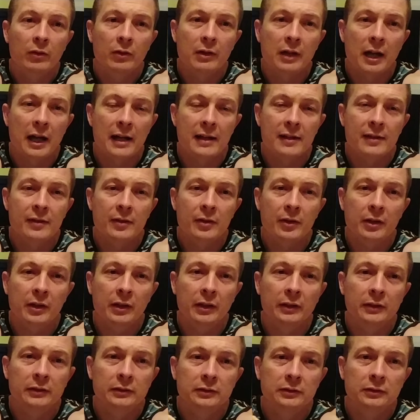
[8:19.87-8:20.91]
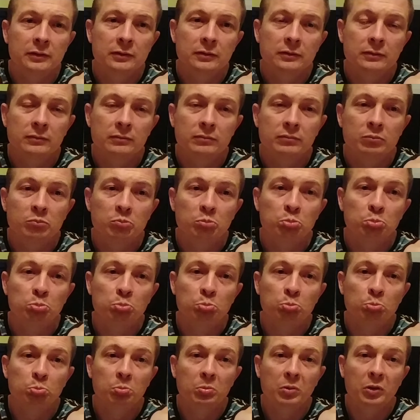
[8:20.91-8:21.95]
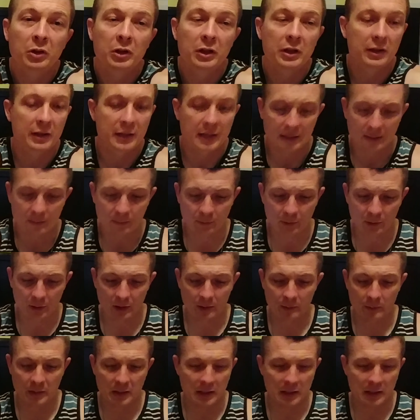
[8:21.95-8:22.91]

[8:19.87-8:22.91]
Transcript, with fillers: Nice looking. Good, thick looking